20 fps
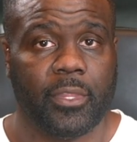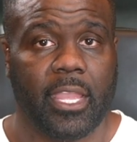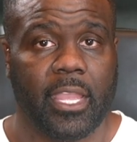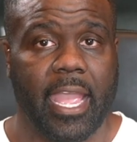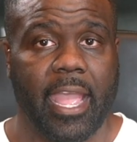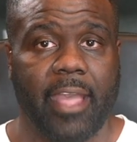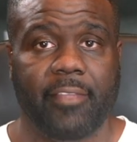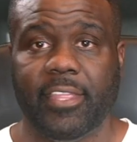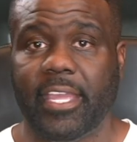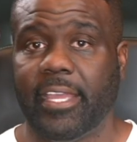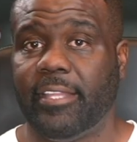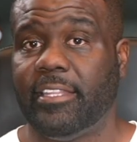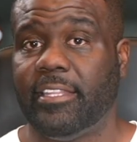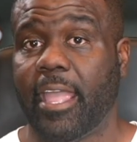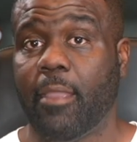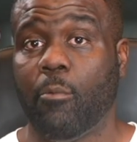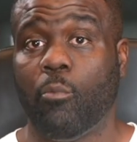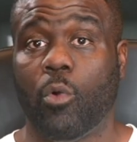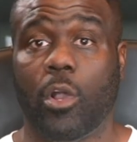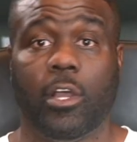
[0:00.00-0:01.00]
And then
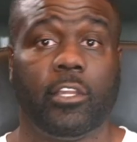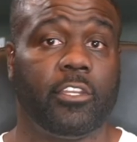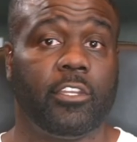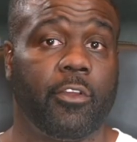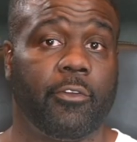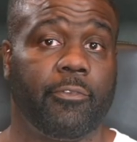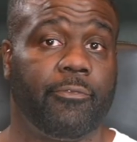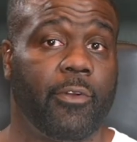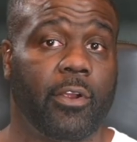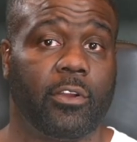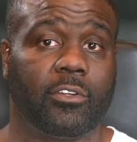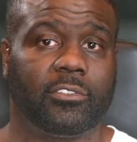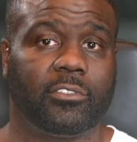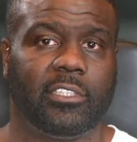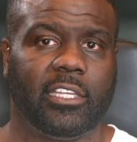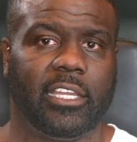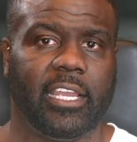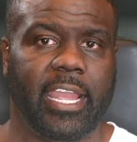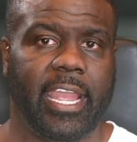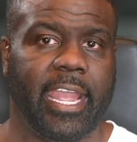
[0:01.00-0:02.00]
they won their
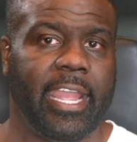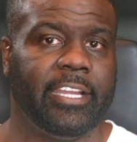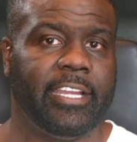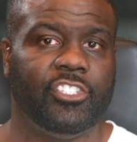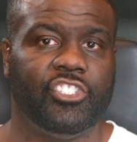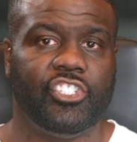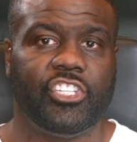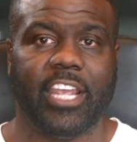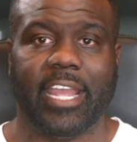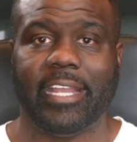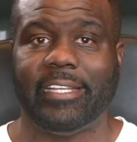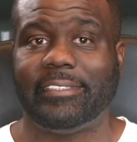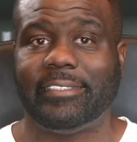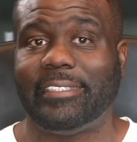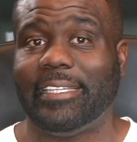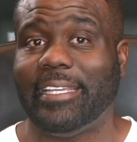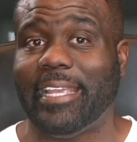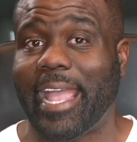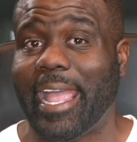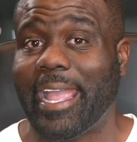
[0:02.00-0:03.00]
first
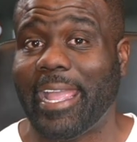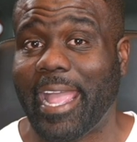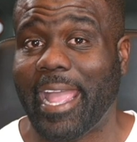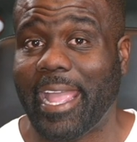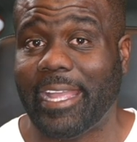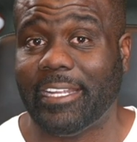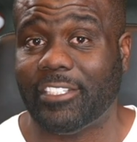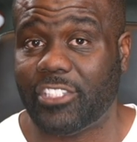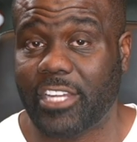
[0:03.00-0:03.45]
NJCAA